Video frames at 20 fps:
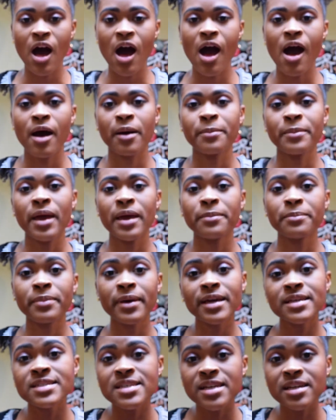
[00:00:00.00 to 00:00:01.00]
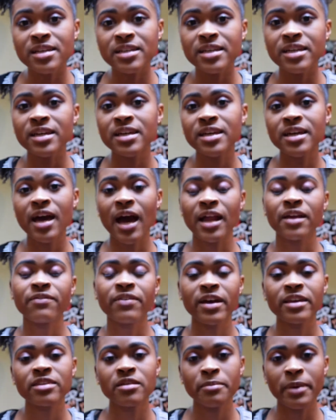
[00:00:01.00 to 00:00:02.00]
And basically, kind of
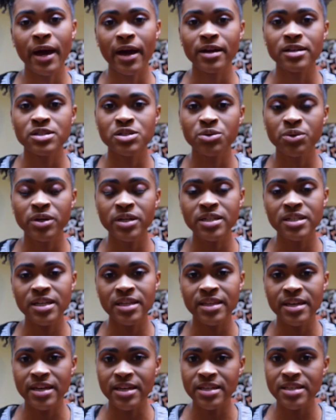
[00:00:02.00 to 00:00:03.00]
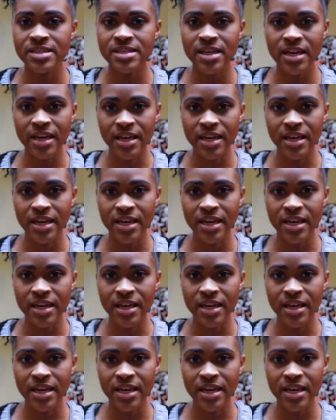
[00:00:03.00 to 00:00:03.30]
like the backstory to this